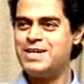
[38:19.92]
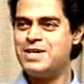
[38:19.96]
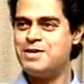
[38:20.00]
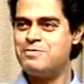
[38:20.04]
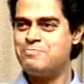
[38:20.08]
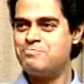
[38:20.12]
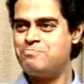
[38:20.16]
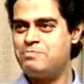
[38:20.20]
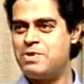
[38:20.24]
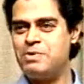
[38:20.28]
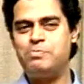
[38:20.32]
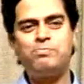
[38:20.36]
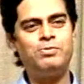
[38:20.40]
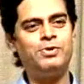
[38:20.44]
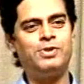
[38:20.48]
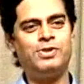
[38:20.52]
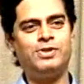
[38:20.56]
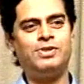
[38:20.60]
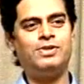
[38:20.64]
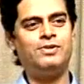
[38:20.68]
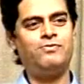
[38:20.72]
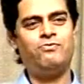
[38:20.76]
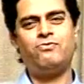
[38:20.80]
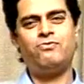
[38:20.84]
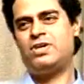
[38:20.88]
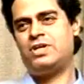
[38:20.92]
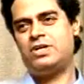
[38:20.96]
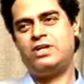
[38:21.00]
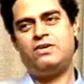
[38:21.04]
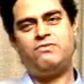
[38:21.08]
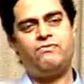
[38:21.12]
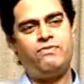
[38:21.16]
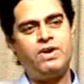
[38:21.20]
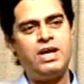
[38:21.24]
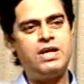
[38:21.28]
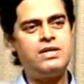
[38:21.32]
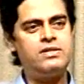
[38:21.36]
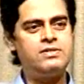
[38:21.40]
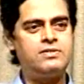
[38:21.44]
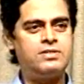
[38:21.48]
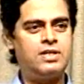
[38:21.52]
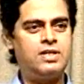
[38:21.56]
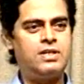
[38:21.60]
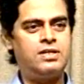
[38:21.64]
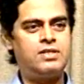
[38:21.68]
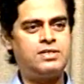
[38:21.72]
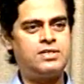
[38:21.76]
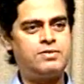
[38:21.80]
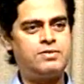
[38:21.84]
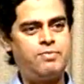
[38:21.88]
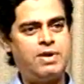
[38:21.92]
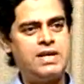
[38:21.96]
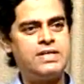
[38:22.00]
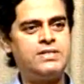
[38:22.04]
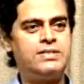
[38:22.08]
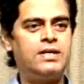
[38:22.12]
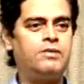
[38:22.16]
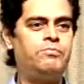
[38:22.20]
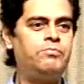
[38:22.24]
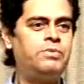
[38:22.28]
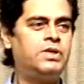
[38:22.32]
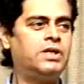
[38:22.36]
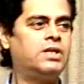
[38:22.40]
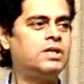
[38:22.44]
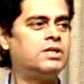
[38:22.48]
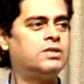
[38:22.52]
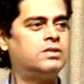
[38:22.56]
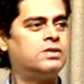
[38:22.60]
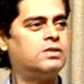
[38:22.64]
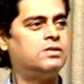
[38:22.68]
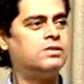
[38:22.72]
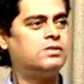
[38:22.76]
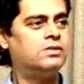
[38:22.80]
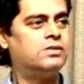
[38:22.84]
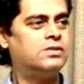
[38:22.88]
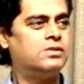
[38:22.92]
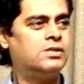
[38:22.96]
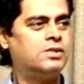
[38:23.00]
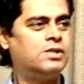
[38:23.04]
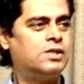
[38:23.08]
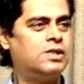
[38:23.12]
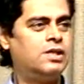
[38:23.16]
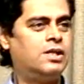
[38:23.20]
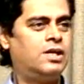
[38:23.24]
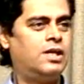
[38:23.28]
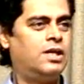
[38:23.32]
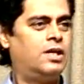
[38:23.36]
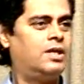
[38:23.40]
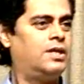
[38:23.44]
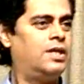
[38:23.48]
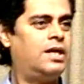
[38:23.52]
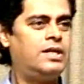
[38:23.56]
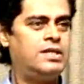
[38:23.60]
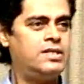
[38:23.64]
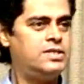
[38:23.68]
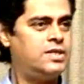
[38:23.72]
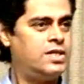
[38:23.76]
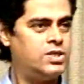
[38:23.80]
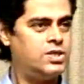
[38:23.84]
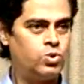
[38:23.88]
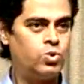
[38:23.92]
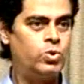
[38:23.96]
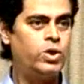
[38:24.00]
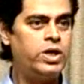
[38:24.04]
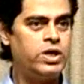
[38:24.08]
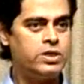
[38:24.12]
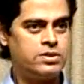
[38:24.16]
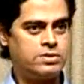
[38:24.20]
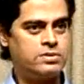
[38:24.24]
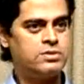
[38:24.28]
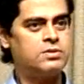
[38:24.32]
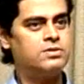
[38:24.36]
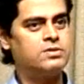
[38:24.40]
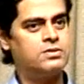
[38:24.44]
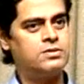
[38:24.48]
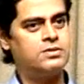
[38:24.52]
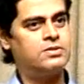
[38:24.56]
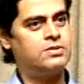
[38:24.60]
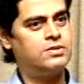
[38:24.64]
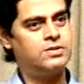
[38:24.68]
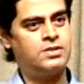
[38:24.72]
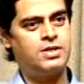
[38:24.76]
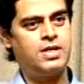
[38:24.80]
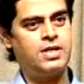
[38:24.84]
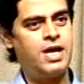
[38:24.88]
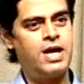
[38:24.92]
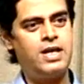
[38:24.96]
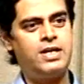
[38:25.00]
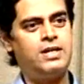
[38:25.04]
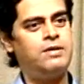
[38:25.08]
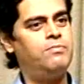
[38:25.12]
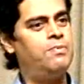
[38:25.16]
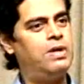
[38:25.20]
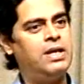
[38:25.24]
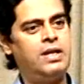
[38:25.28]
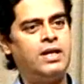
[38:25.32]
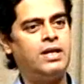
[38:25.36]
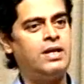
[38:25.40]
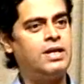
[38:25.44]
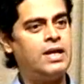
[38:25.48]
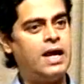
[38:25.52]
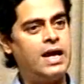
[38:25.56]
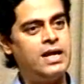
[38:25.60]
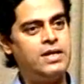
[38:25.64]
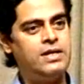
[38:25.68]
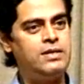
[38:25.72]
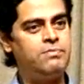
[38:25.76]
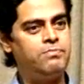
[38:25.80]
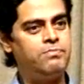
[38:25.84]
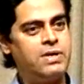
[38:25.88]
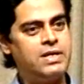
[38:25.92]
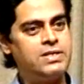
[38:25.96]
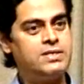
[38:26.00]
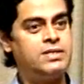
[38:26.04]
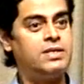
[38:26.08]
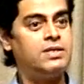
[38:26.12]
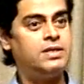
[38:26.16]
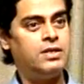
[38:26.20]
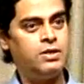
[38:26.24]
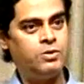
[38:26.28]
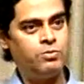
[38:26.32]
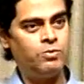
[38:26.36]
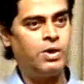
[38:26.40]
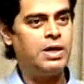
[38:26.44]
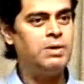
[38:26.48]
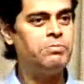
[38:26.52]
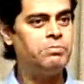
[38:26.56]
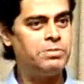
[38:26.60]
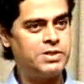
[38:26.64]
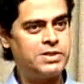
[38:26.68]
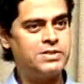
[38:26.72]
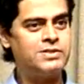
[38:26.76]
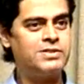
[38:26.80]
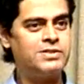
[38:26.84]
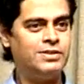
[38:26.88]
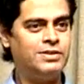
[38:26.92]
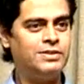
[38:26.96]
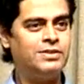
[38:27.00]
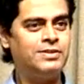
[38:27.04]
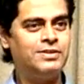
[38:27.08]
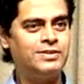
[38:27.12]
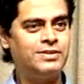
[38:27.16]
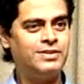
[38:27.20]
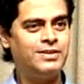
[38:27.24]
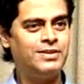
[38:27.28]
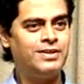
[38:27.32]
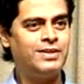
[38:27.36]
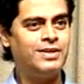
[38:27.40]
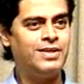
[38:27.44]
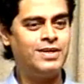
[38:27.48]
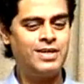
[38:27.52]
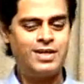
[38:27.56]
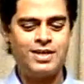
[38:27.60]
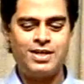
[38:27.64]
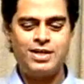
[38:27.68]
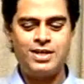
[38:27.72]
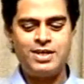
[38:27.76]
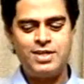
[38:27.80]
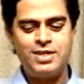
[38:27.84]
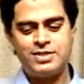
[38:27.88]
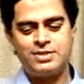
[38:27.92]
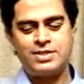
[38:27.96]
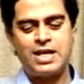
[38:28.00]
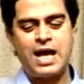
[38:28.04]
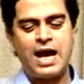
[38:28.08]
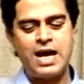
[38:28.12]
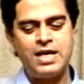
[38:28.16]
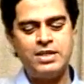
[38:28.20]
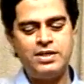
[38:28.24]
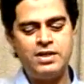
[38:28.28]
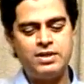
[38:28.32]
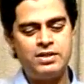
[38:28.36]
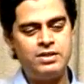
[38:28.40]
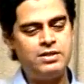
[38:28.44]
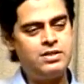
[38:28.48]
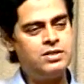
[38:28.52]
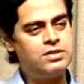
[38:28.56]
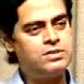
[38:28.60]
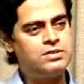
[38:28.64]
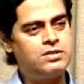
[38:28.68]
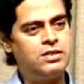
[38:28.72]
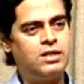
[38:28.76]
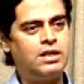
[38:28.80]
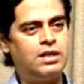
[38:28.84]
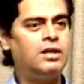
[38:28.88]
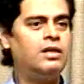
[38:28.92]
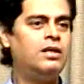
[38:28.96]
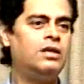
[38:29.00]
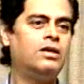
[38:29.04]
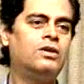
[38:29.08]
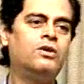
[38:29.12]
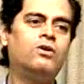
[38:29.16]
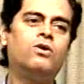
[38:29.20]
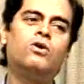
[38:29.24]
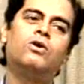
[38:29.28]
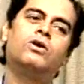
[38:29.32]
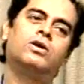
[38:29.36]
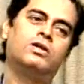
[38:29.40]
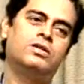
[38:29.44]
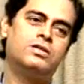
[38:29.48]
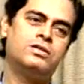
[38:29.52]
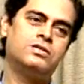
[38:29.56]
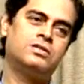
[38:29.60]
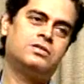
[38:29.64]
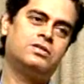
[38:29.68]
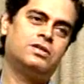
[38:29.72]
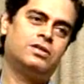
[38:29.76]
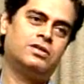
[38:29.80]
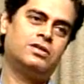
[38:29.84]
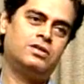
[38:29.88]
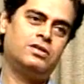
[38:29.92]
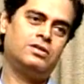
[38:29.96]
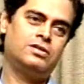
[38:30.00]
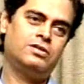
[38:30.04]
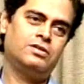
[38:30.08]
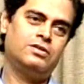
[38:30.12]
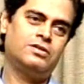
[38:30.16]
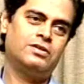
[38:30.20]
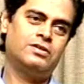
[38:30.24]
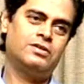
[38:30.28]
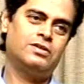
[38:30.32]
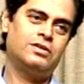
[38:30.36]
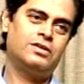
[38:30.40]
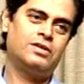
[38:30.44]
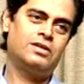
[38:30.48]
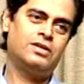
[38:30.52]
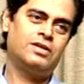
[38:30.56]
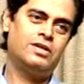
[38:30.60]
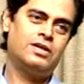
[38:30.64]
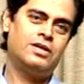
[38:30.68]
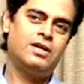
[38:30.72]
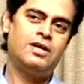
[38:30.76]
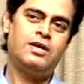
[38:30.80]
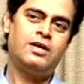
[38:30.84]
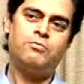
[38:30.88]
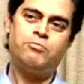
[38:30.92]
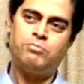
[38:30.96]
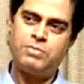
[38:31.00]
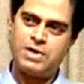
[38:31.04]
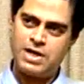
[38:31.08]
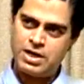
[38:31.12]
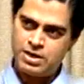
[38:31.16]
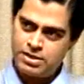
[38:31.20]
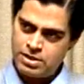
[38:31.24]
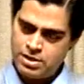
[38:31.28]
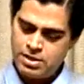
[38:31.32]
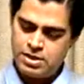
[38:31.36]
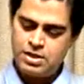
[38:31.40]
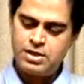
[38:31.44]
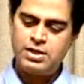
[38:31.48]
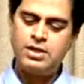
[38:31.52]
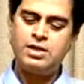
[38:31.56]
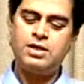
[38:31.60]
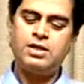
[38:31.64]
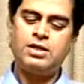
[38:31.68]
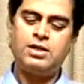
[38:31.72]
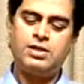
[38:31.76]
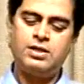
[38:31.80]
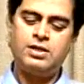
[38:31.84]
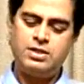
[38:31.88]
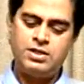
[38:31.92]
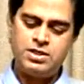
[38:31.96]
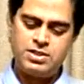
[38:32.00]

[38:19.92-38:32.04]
people for defense and space applications, that is SOS, and remaining 90% in 1% is either this technique or this technique. But this